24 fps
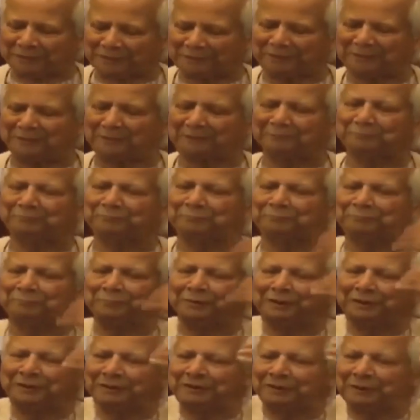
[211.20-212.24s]
China,
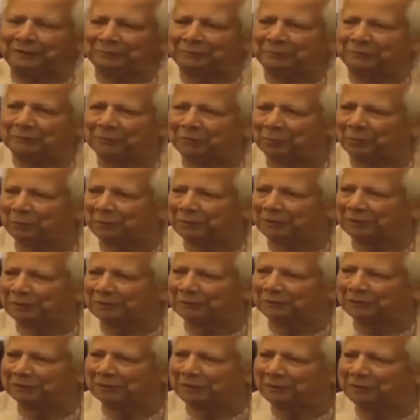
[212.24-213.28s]
bring it out to the whole
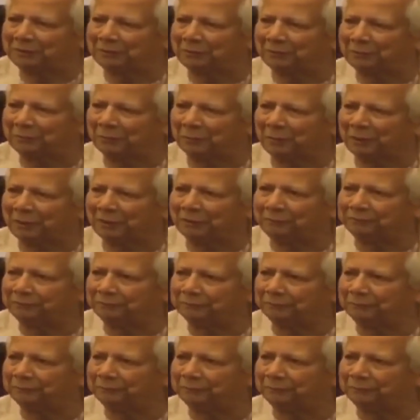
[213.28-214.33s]
rest of the world.